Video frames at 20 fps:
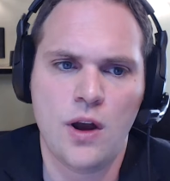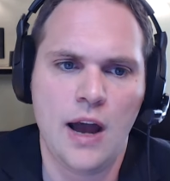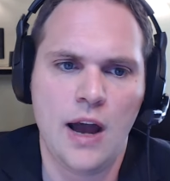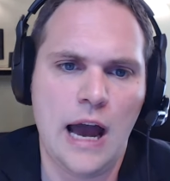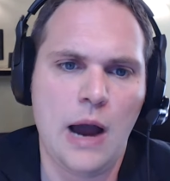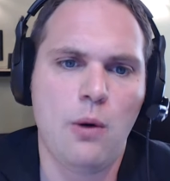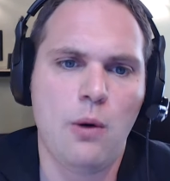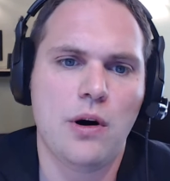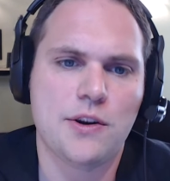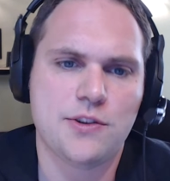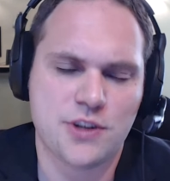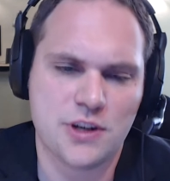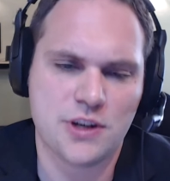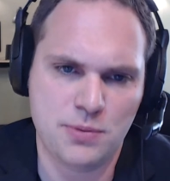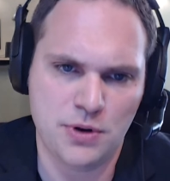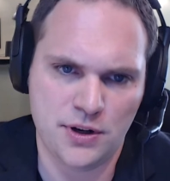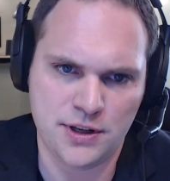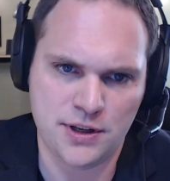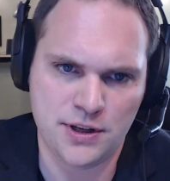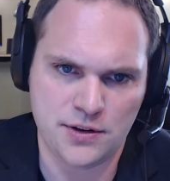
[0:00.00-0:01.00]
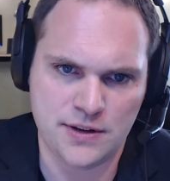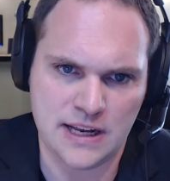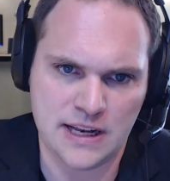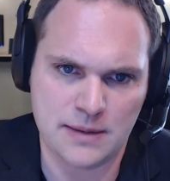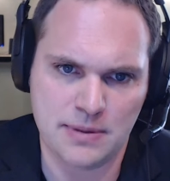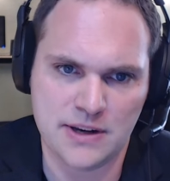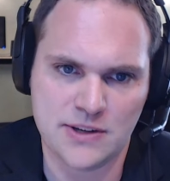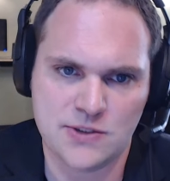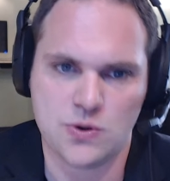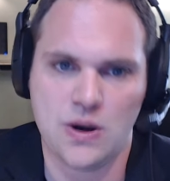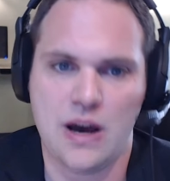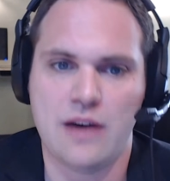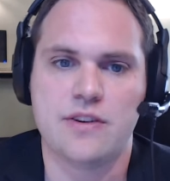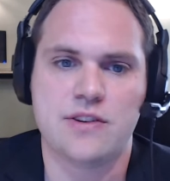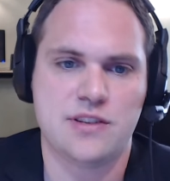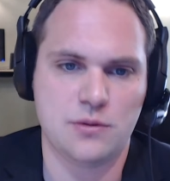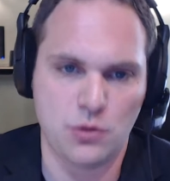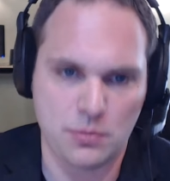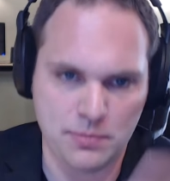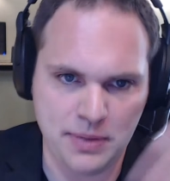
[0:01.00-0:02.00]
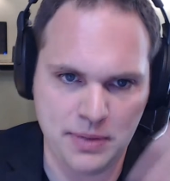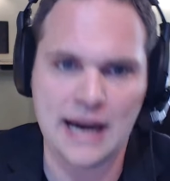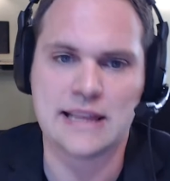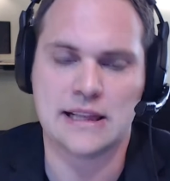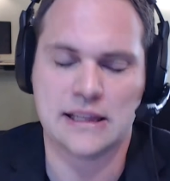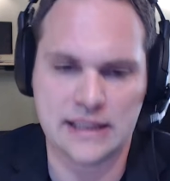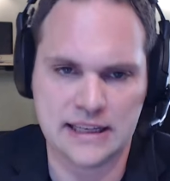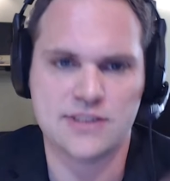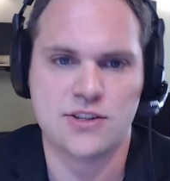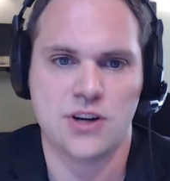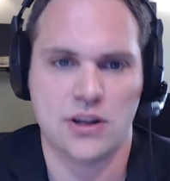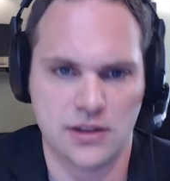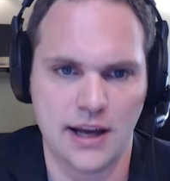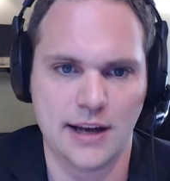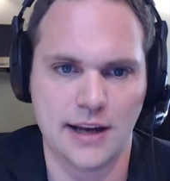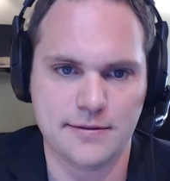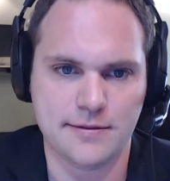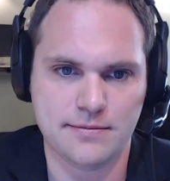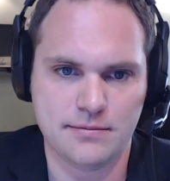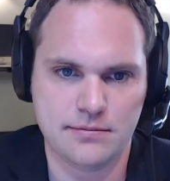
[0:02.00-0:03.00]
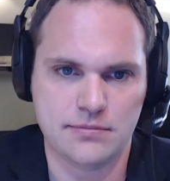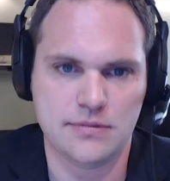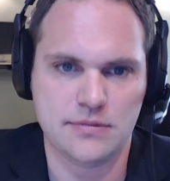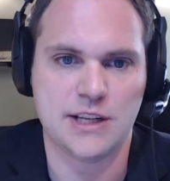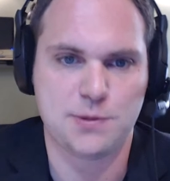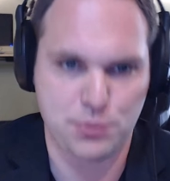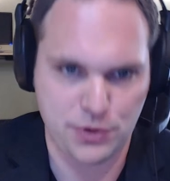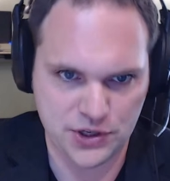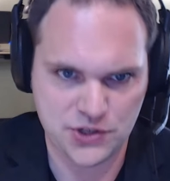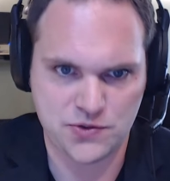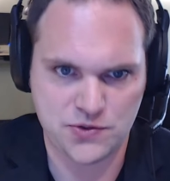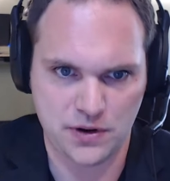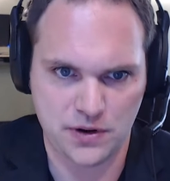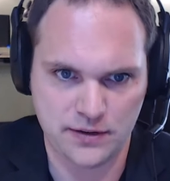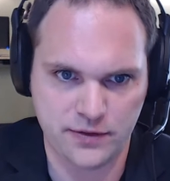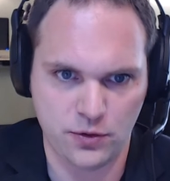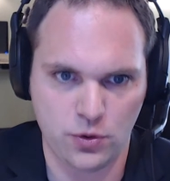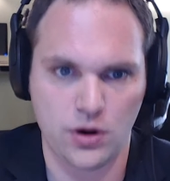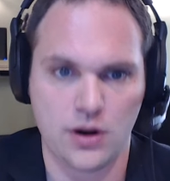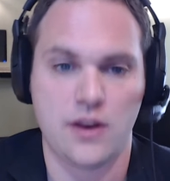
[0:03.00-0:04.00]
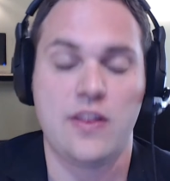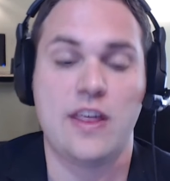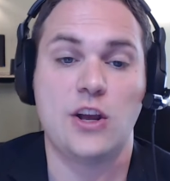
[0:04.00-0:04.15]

How else are you building your database? So obviously, we're buying the leads online. That's pretty straightforward. And yep.